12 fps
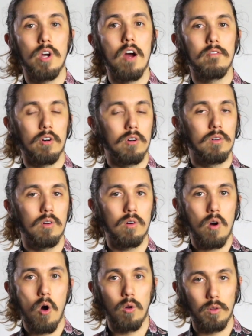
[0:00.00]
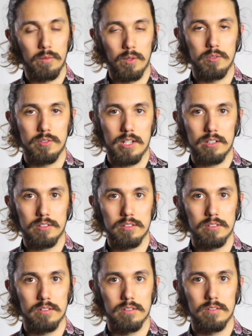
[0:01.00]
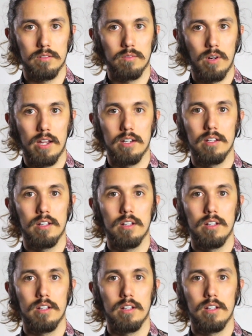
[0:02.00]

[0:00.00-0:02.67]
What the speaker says: cover all of those things, right?